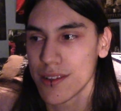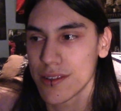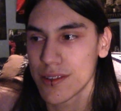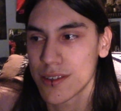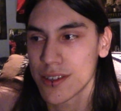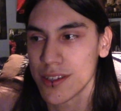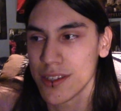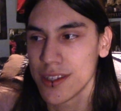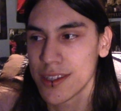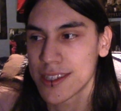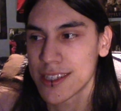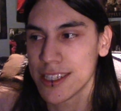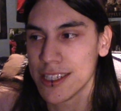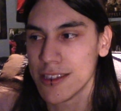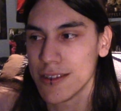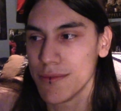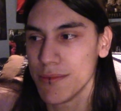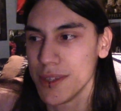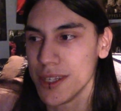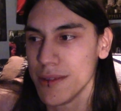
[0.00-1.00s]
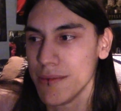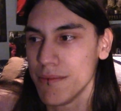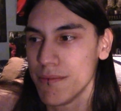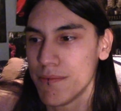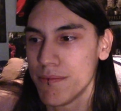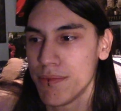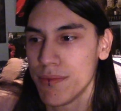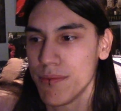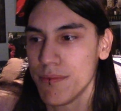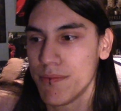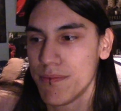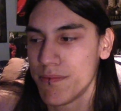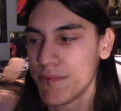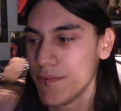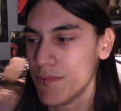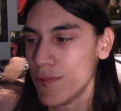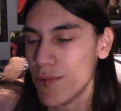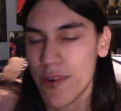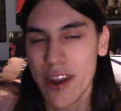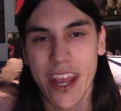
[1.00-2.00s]
to listen to me
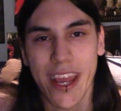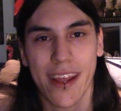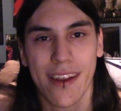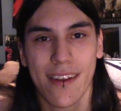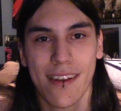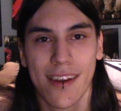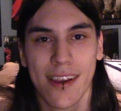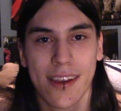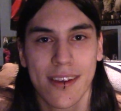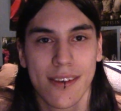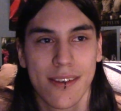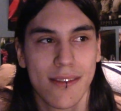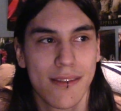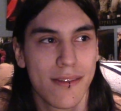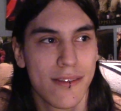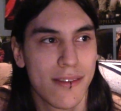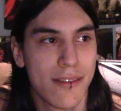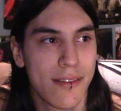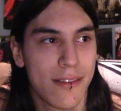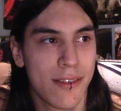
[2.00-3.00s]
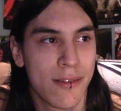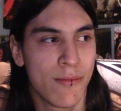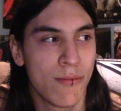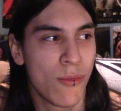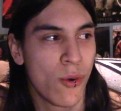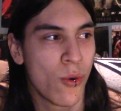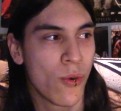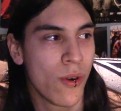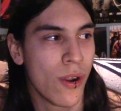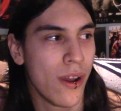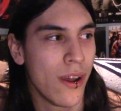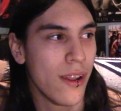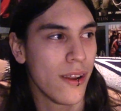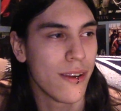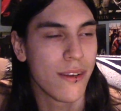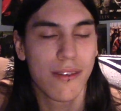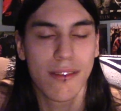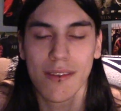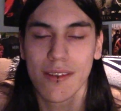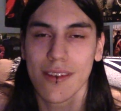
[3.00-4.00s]
rant like a moron.